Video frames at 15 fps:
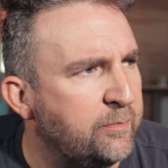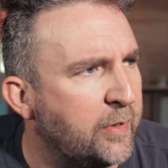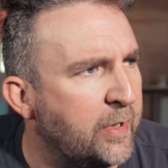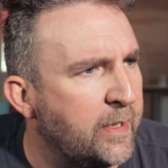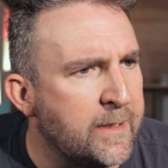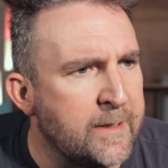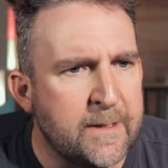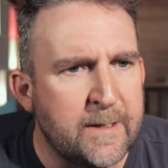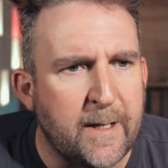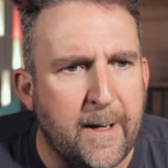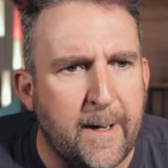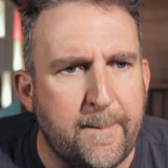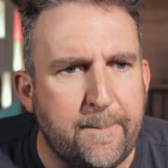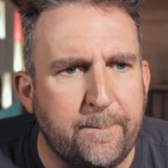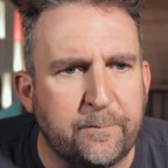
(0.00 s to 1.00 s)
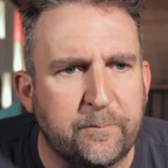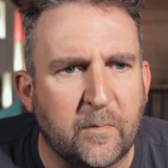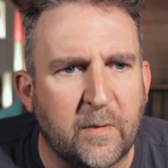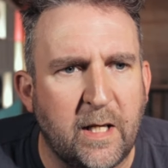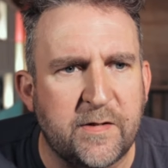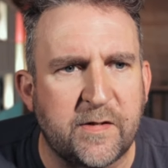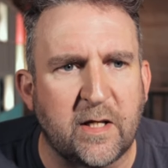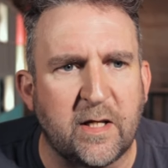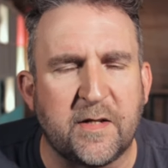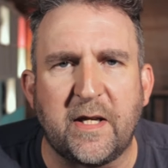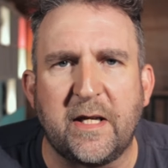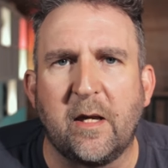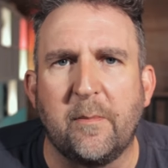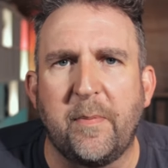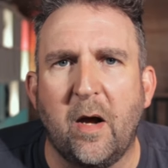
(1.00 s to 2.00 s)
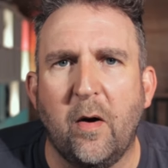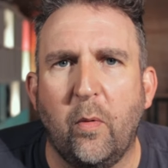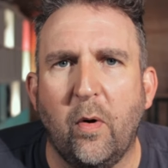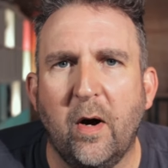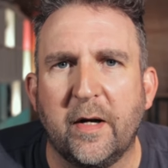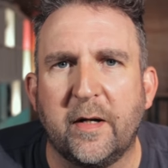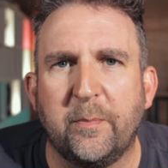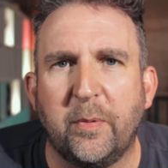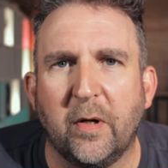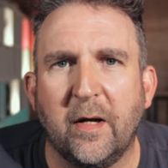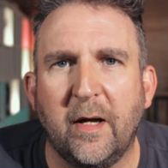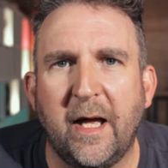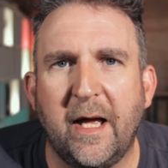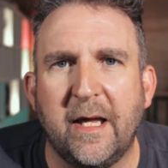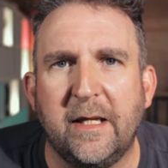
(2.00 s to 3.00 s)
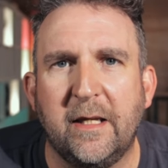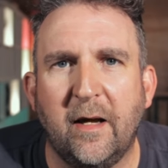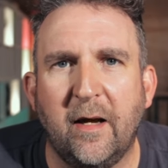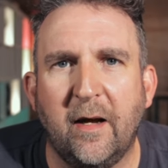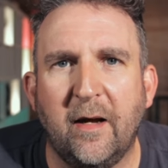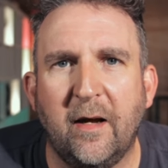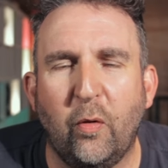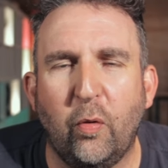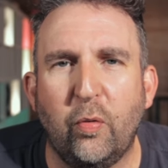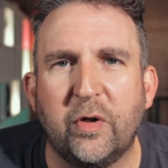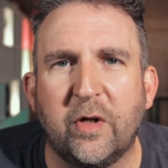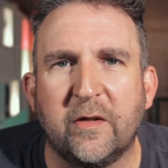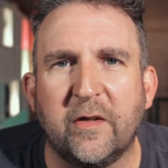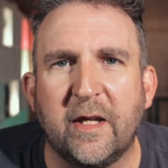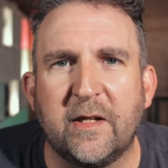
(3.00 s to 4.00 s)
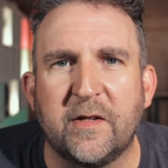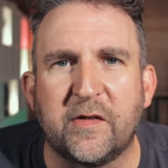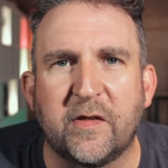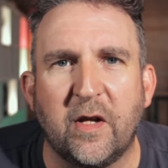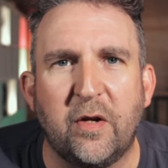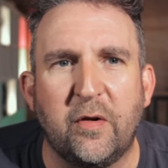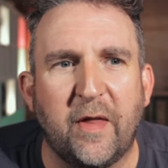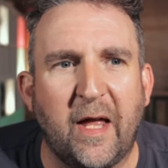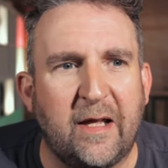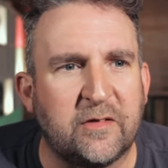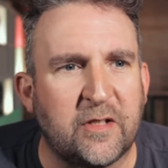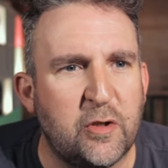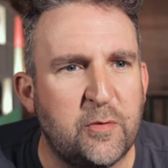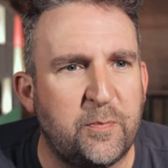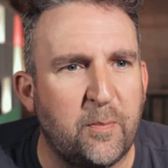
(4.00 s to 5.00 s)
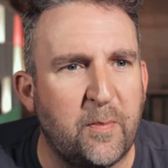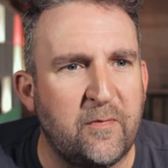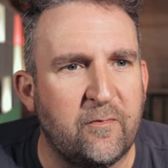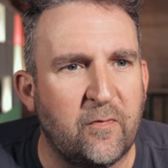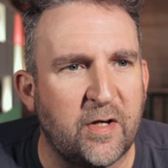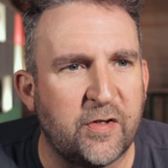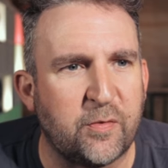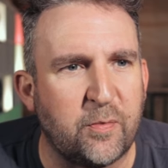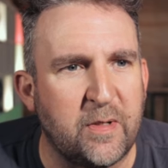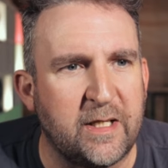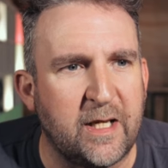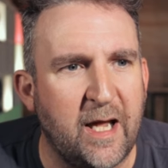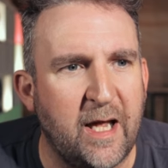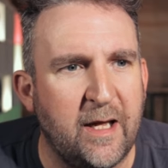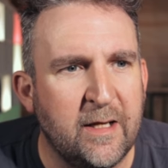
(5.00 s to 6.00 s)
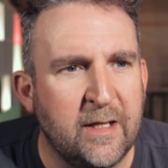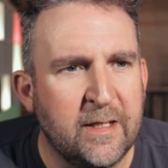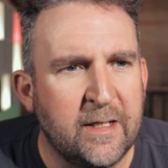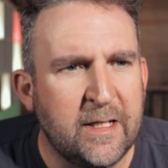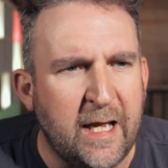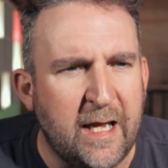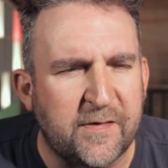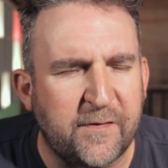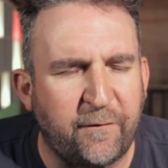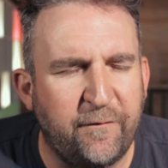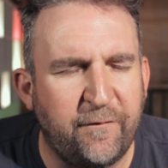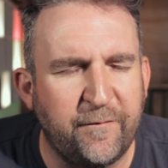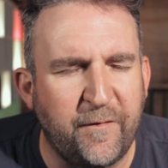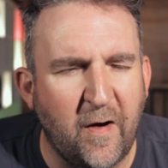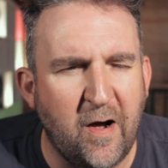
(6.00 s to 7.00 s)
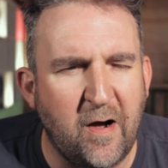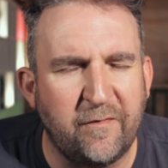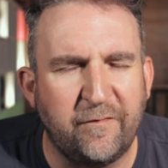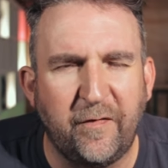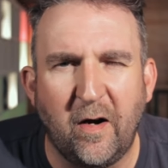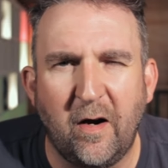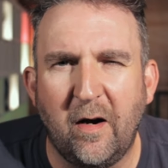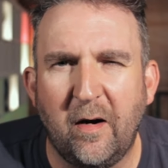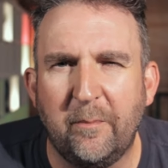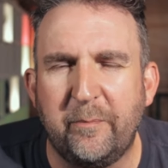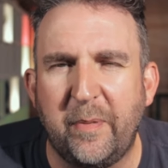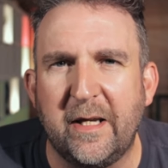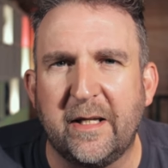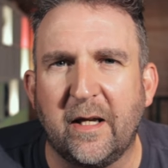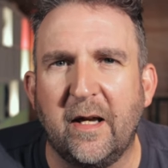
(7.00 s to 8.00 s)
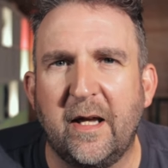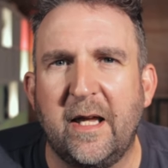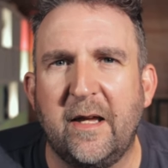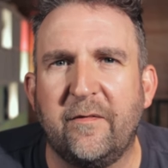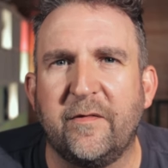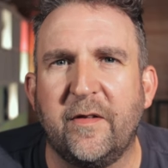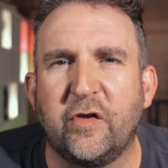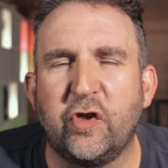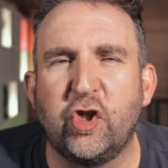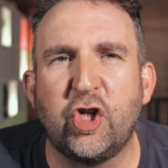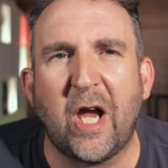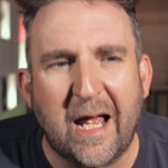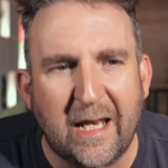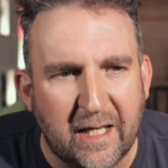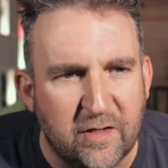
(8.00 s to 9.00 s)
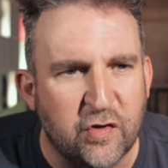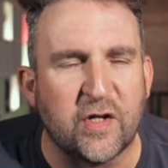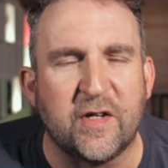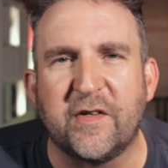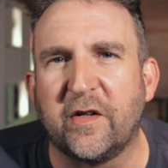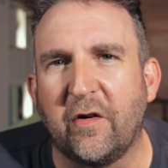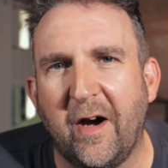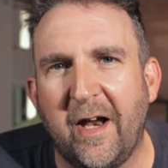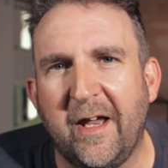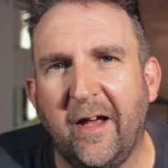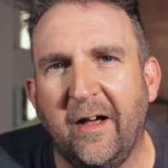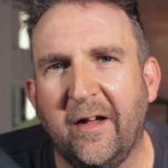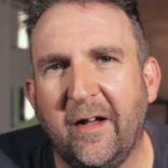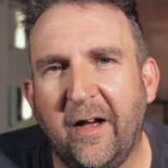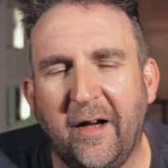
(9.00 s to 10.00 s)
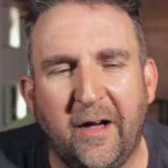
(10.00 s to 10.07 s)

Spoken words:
But it's going to take a bit of work. But hey, all good things do. That dopamine rush we get is far, far bigger if the challenge is greater.